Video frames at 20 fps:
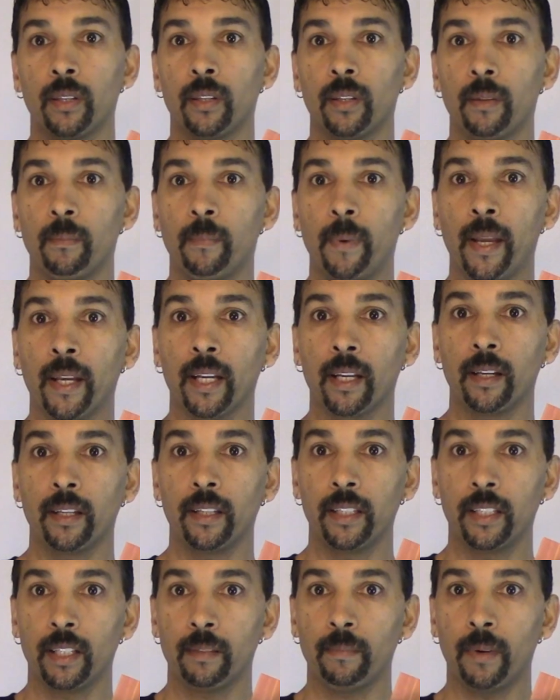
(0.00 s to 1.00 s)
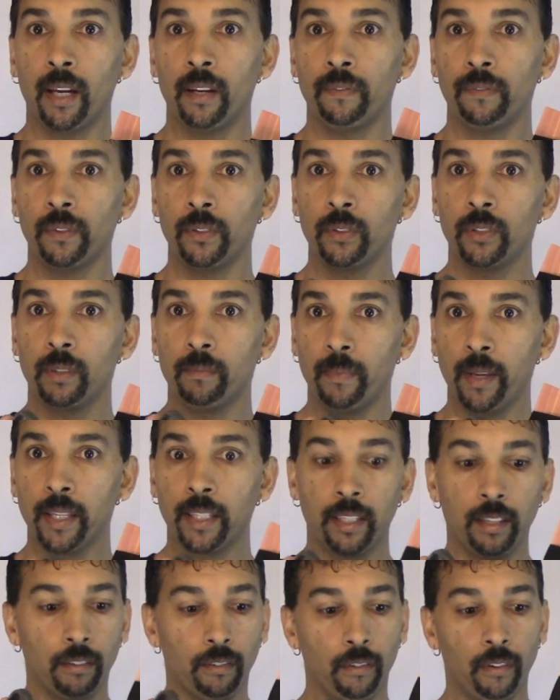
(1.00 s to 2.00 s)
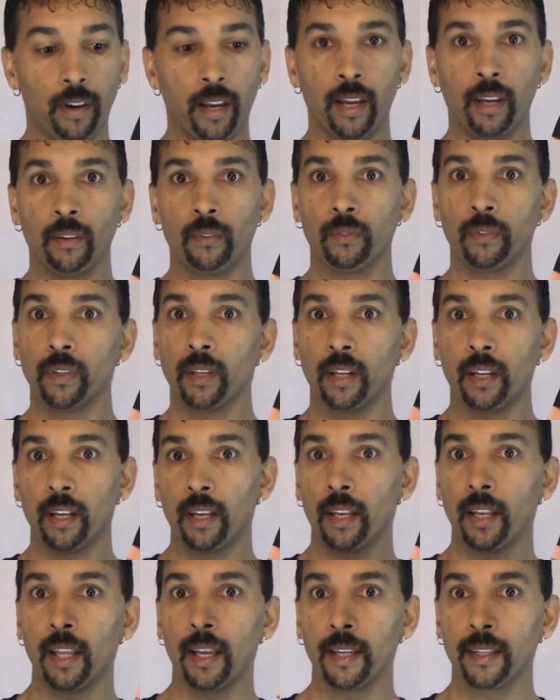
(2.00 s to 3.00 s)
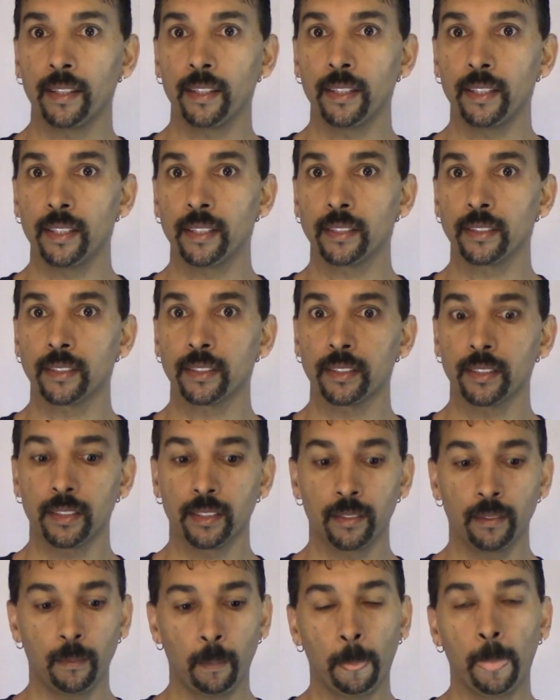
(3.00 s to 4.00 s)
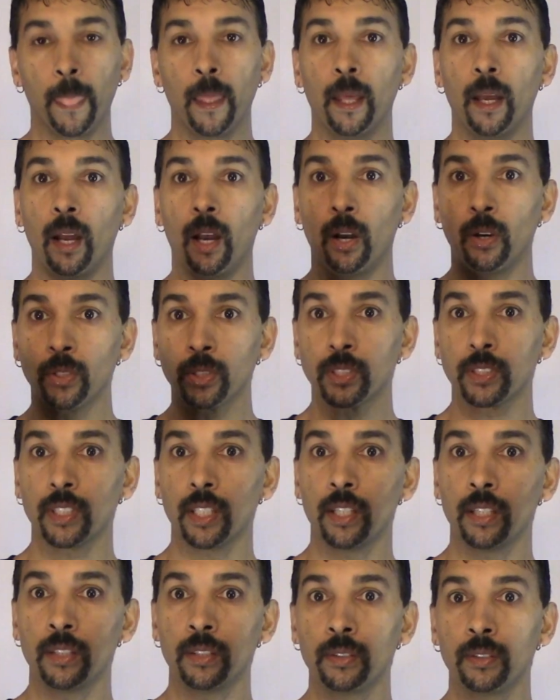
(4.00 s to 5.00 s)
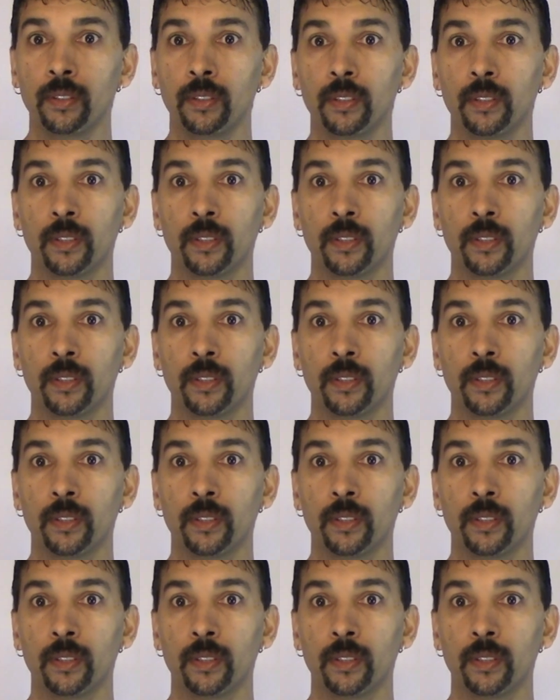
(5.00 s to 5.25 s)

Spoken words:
the back end of my flute to make it round like this. Also,